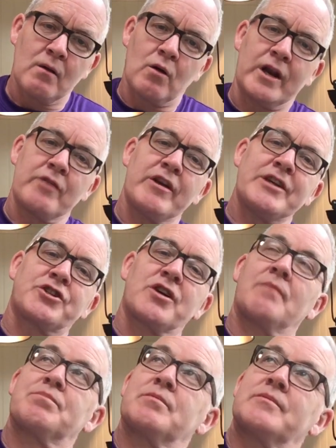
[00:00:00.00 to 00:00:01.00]
When he reached
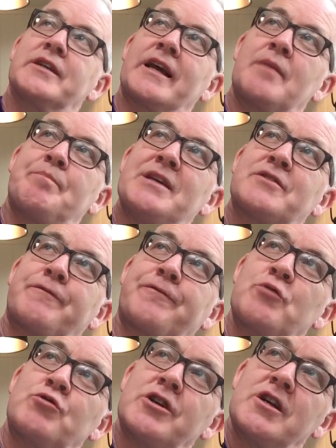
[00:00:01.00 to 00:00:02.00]
up to get a piece of
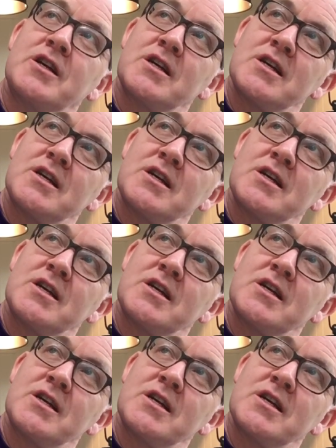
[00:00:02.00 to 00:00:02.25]
fruit